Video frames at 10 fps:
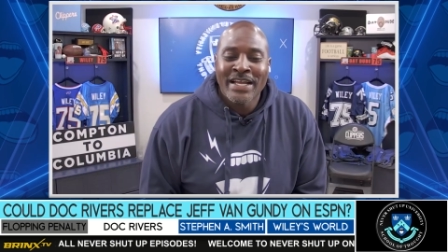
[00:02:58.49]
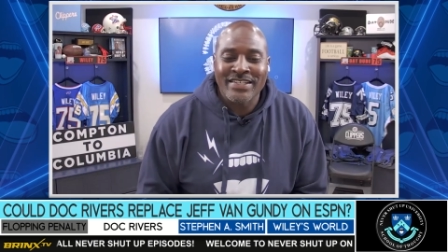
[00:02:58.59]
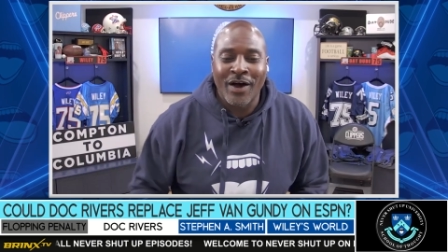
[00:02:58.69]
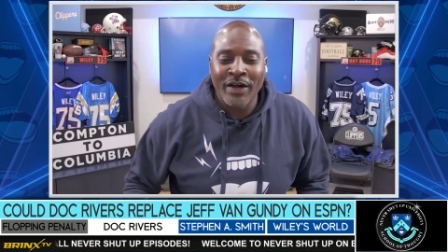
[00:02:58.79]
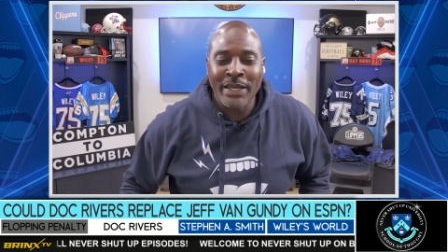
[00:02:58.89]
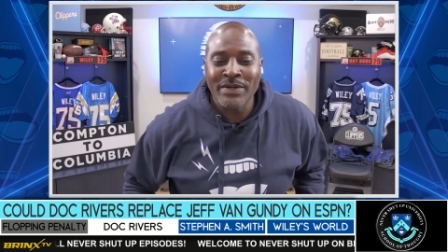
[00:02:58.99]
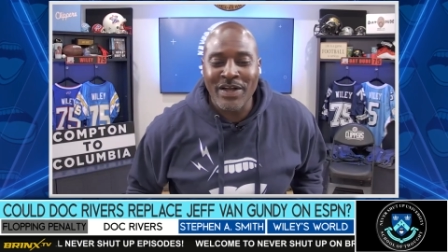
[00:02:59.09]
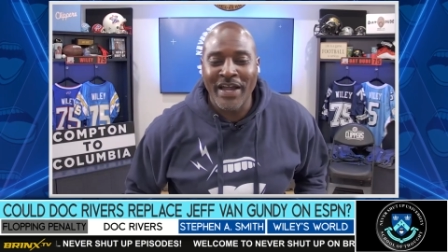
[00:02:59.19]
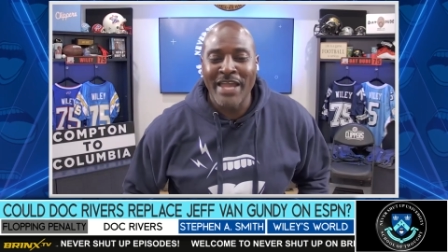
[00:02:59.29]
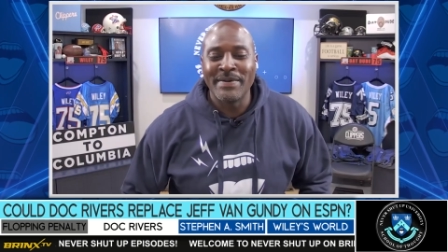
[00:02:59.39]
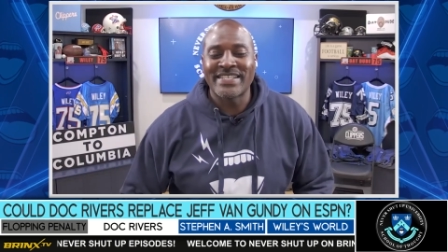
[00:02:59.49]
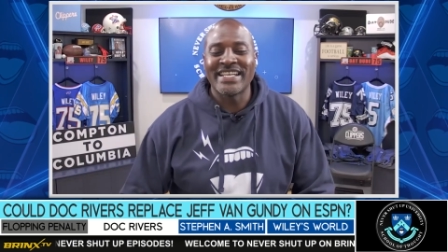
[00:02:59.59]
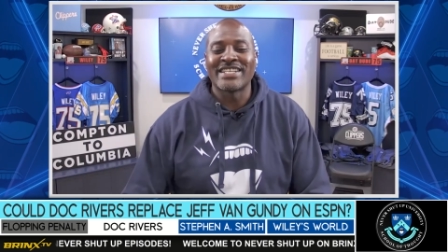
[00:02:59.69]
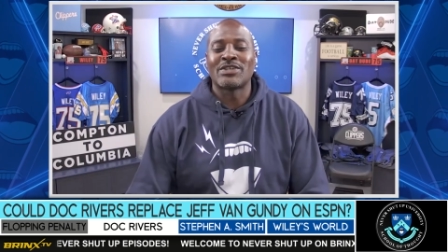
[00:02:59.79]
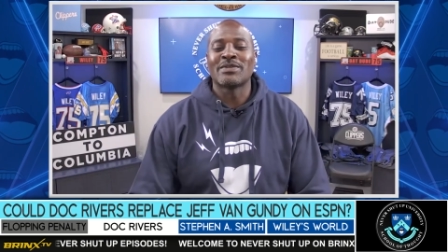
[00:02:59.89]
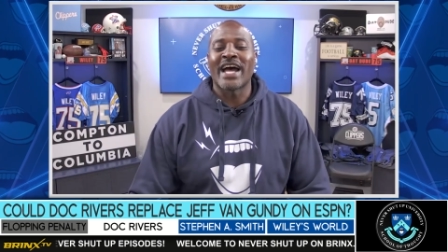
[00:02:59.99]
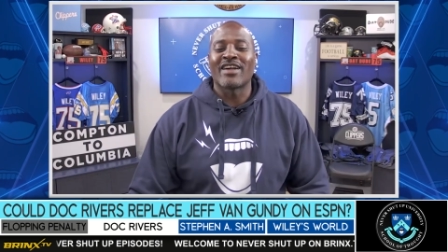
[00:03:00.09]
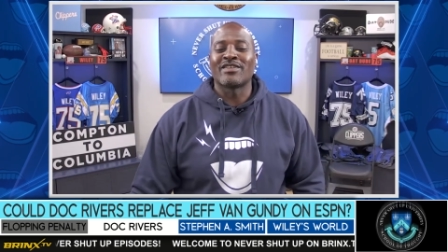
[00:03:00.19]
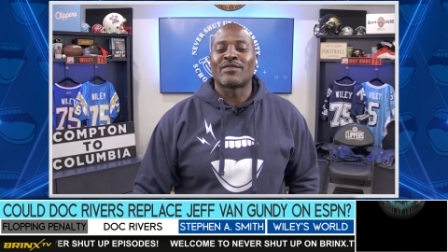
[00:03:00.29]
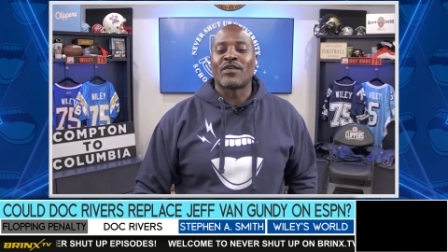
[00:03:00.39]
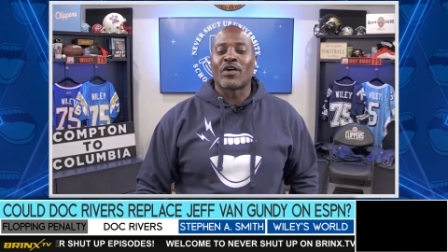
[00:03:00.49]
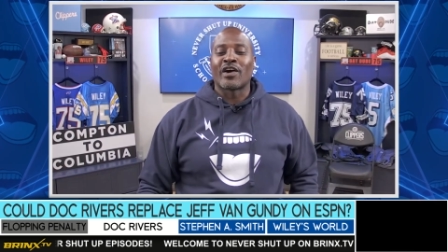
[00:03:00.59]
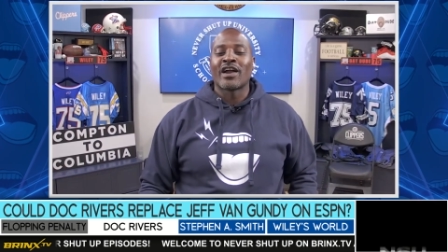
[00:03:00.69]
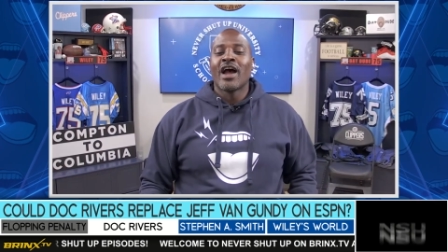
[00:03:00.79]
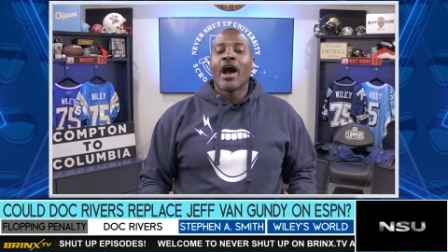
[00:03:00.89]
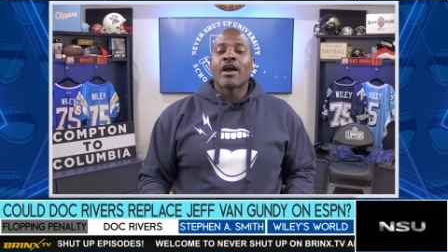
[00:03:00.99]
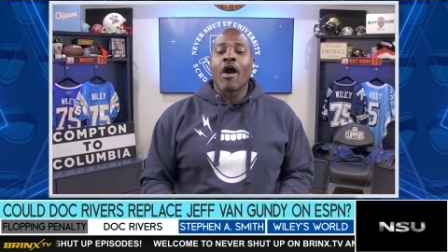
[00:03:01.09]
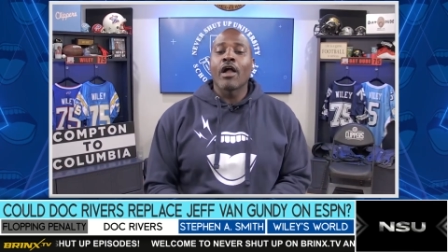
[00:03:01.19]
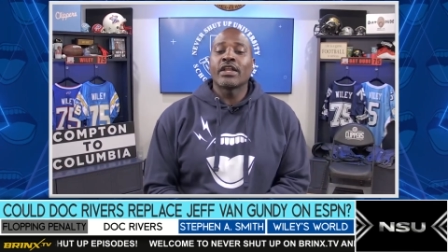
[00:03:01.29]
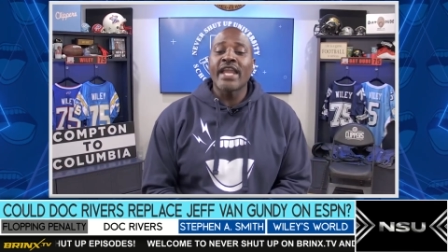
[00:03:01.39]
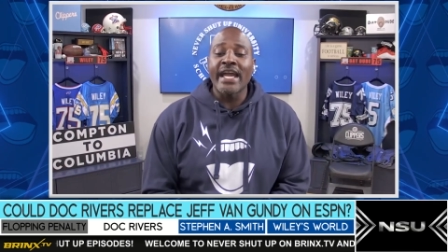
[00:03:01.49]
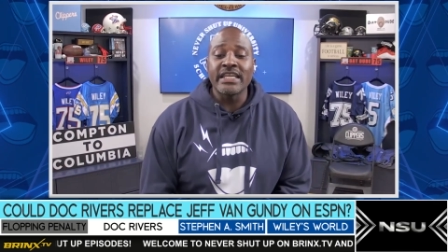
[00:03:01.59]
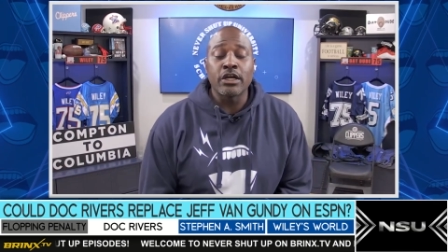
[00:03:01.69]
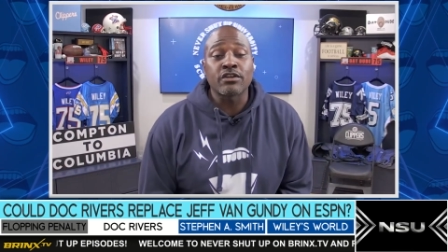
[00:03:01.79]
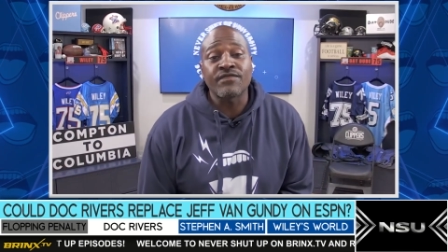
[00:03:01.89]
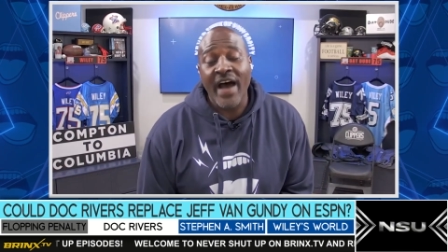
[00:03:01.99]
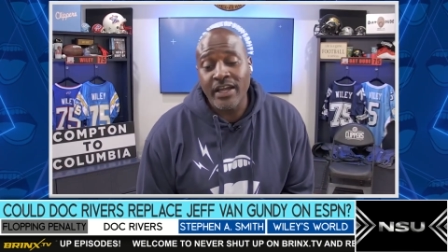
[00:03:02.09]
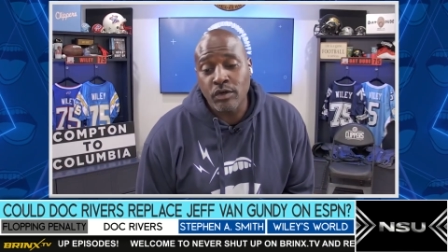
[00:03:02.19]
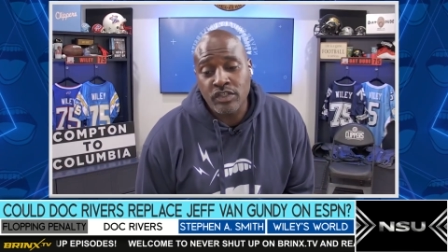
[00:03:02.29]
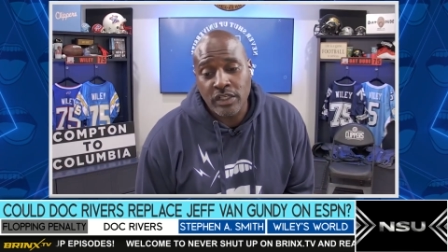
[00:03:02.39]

So he was on ABC in 2004, calling that year's finals